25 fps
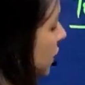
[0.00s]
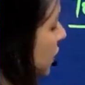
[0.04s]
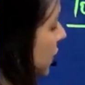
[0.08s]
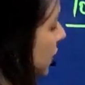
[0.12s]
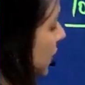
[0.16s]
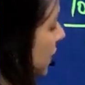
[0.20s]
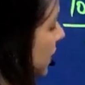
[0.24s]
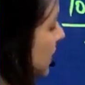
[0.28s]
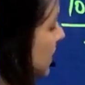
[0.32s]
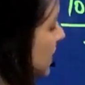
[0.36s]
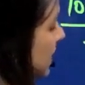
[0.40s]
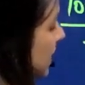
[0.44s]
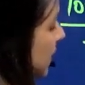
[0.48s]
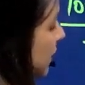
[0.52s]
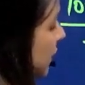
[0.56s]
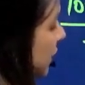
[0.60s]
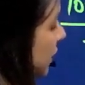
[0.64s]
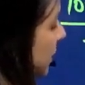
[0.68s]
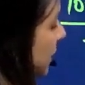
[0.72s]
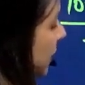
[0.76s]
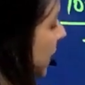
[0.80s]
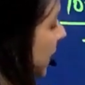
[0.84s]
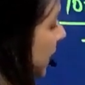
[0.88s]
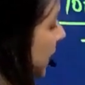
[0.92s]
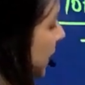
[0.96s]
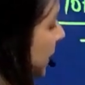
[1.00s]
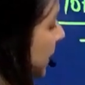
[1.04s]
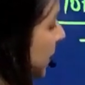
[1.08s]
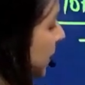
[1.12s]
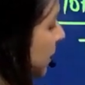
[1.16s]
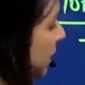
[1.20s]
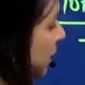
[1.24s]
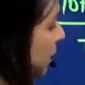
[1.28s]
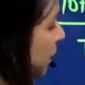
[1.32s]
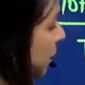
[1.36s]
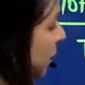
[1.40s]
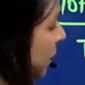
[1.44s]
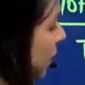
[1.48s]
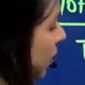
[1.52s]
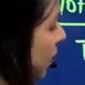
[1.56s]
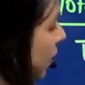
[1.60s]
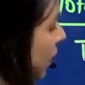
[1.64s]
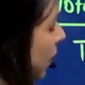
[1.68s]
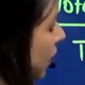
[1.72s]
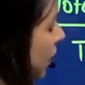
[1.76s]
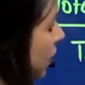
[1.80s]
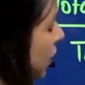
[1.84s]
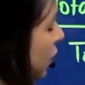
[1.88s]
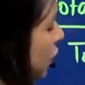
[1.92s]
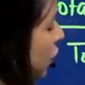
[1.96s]
is given by
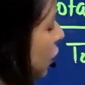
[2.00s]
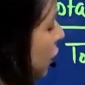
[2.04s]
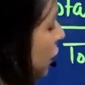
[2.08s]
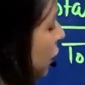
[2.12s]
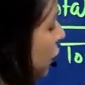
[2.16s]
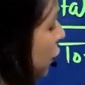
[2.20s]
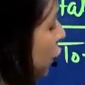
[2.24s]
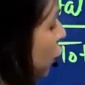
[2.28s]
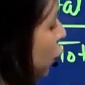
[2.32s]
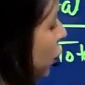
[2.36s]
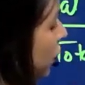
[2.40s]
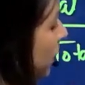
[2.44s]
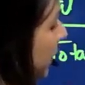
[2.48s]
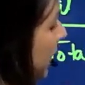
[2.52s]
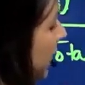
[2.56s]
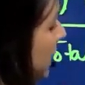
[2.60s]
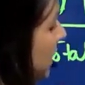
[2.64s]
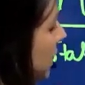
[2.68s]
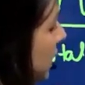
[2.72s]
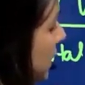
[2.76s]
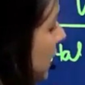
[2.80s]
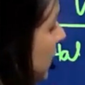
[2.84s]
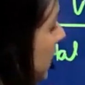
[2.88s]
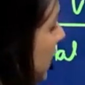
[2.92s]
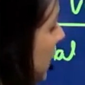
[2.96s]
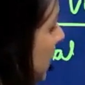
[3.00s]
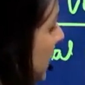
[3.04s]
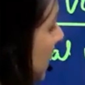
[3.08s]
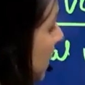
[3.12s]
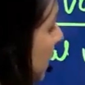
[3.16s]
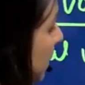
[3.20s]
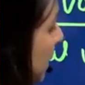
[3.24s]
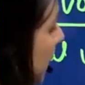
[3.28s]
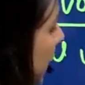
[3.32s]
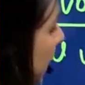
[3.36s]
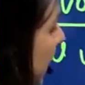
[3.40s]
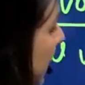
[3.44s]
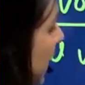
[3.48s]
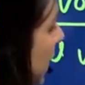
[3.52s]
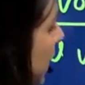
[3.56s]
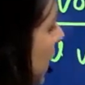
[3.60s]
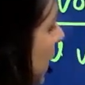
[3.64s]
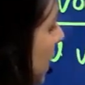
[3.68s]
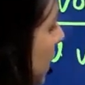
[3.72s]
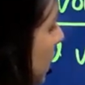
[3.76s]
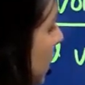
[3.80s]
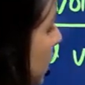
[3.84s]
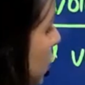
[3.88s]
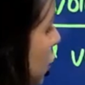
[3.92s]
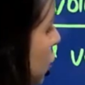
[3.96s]
4/3 pi
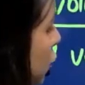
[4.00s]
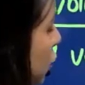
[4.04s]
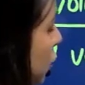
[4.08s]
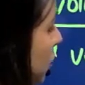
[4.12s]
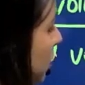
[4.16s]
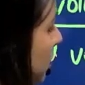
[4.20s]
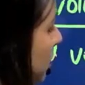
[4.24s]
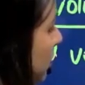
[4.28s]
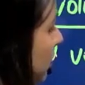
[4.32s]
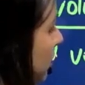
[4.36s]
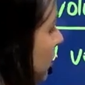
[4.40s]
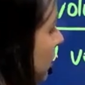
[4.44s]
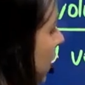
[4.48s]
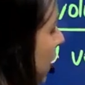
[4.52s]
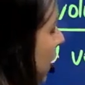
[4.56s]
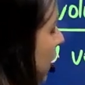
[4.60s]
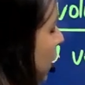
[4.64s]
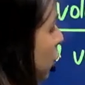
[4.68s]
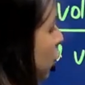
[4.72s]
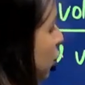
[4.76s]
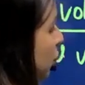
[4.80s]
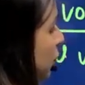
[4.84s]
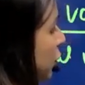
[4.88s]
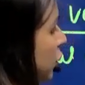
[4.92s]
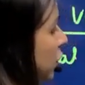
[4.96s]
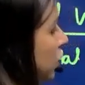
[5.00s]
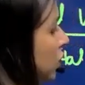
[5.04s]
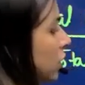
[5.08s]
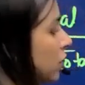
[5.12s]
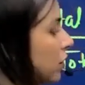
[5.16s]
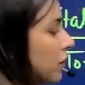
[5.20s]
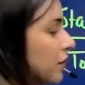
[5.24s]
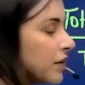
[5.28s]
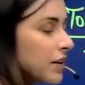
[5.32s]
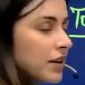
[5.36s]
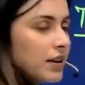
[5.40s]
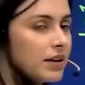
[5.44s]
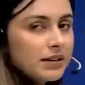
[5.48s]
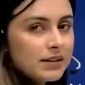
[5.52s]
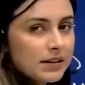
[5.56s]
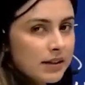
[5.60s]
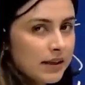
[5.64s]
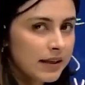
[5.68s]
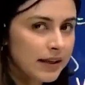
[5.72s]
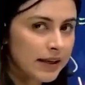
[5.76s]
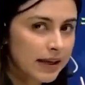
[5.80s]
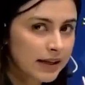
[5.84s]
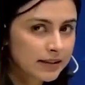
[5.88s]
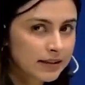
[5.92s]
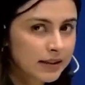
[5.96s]
r cube. I hope you're clear with this.
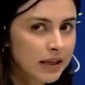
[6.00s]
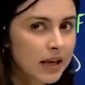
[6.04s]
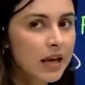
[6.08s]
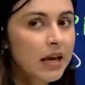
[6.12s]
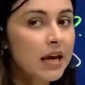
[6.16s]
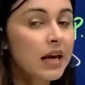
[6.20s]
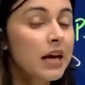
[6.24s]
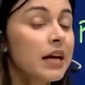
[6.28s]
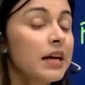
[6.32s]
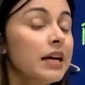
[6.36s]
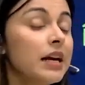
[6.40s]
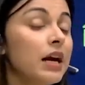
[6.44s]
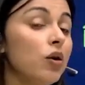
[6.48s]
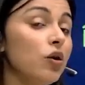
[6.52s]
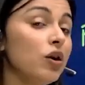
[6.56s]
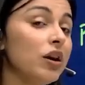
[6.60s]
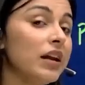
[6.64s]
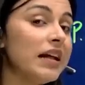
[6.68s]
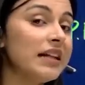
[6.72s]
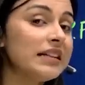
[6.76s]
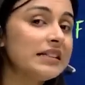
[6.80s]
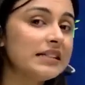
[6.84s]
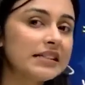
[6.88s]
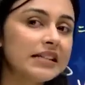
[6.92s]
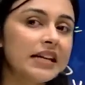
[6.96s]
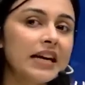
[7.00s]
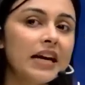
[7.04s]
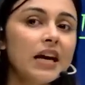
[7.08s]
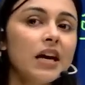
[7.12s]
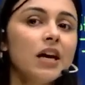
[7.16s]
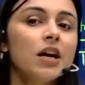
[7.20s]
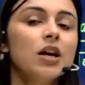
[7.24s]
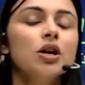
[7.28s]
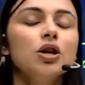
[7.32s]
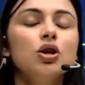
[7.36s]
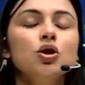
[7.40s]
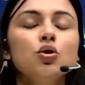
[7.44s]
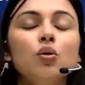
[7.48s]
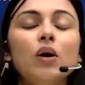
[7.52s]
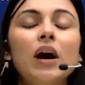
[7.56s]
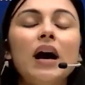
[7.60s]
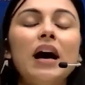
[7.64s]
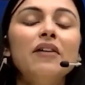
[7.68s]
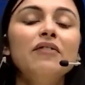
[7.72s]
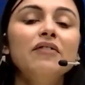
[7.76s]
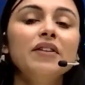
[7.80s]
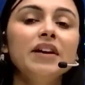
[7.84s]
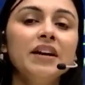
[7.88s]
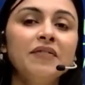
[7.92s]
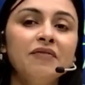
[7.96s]
Yes. Now let's say you
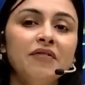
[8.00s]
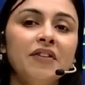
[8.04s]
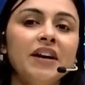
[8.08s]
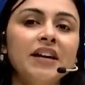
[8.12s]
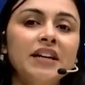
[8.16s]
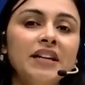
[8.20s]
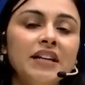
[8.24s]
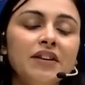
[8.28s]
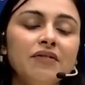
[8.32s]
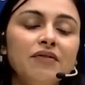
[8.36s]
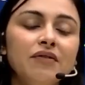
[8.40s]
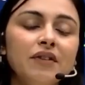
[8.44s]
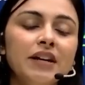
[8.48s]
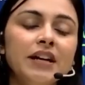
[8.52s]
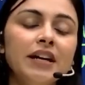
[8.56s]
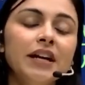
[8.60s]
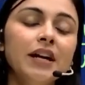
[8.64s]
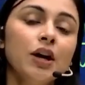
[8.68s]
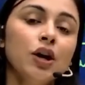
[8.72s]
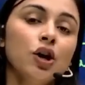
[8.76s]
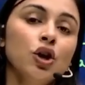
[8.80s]
have effectively